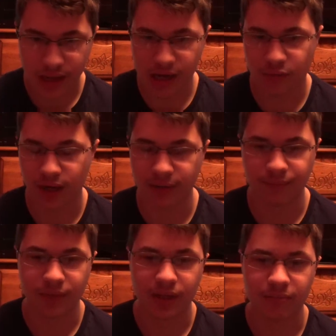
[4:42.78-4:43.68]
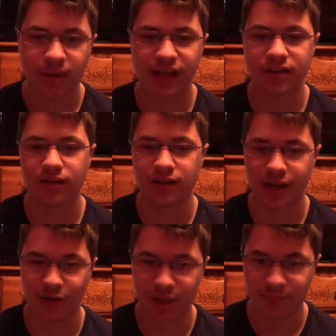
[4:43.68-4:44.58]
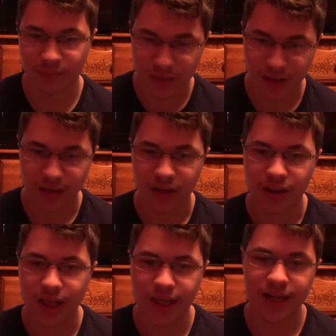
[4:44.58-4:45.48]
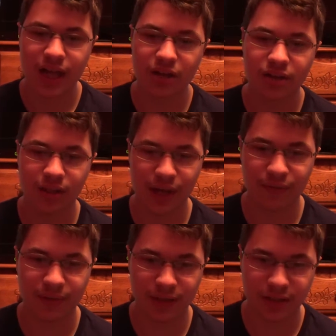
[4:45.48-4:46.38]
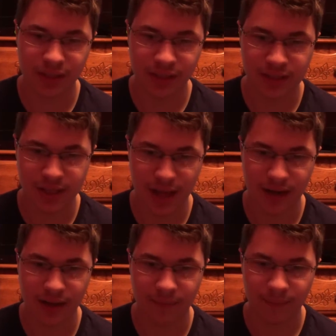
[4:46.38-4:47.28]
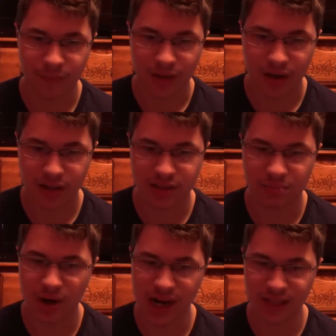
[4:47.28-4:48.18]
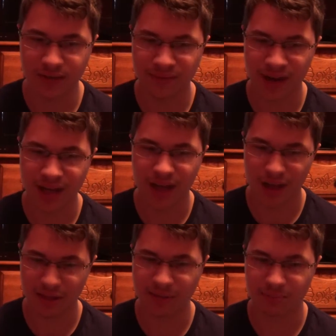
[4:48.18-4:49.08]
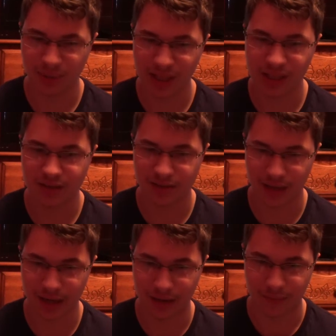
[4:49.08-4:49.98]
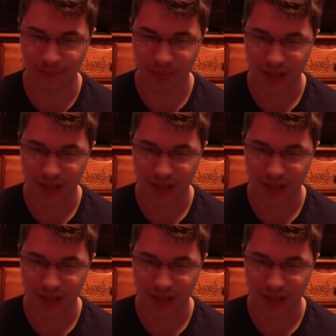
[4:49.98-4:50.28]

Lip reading: Anyway, back to the Toa. They go to their villages and are surprised to find other beings there.